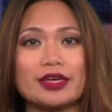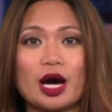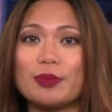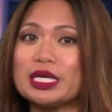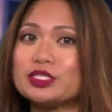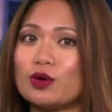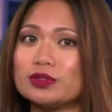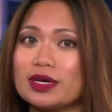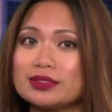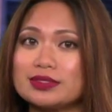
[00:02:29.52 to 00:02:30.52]
the company
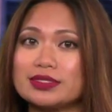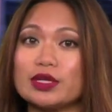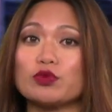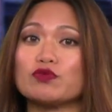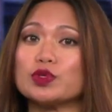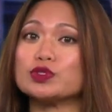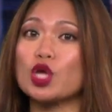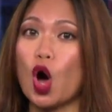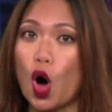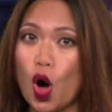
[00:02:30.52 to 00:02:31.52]
told us it reviews
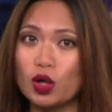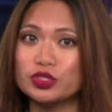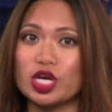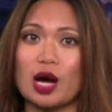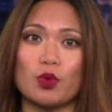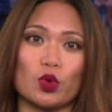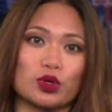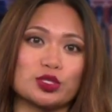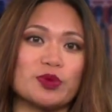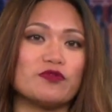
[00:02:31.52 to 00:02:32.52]
all job
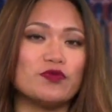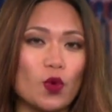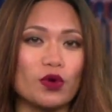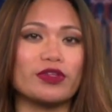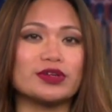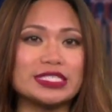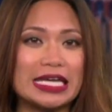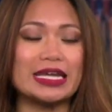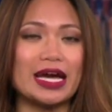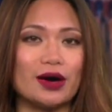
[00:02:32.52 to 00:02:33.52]
orders before they're
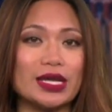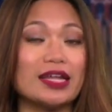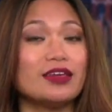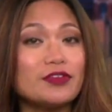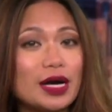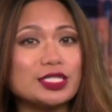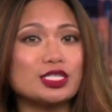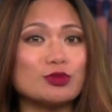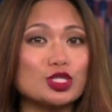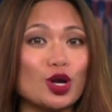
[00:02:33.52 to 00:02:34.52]
sent out. And if
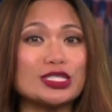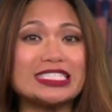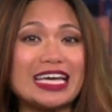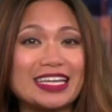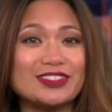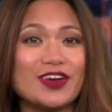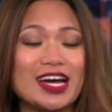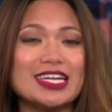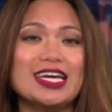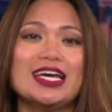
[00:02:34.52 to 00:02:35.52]
customers aren't
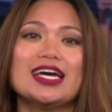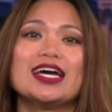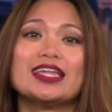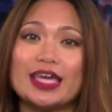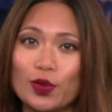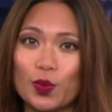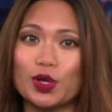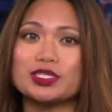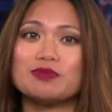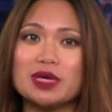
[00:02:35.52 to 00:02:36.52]
satisfied, they'll
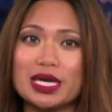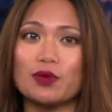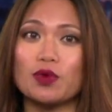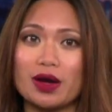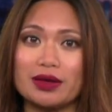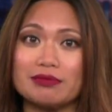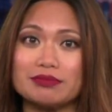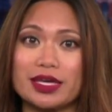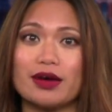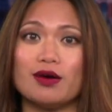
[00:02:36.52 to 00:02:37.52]
work to make it right.
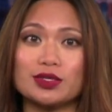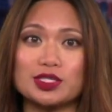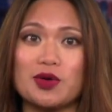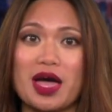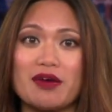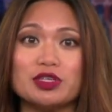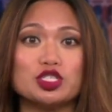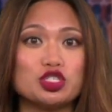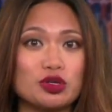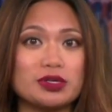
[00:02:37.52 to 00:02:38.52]
They also have
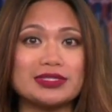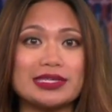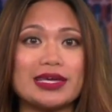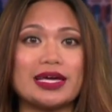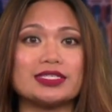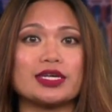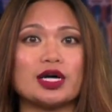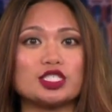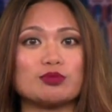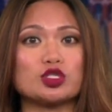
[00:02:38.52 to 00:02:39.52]
insurance in case a
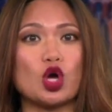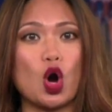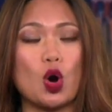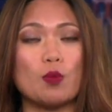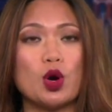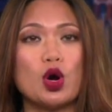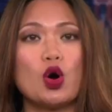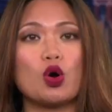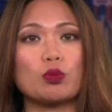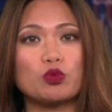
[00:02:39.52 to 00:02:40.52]
customer's home
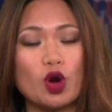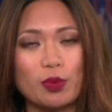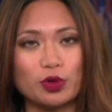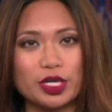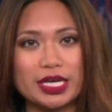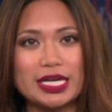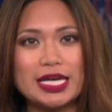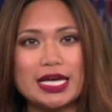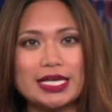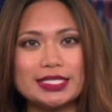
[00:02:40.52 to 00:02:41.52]
or property
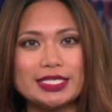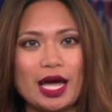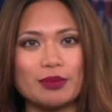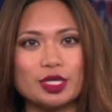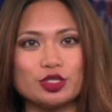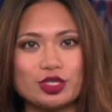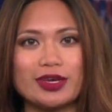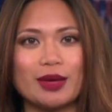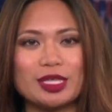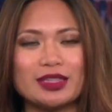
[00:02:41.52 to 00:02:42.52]
is damaged.
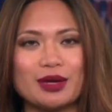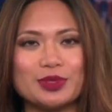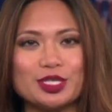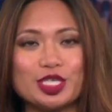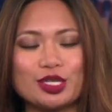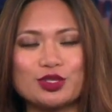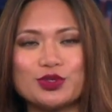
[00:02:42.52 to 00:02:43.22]
Emily Lampa, Channel 2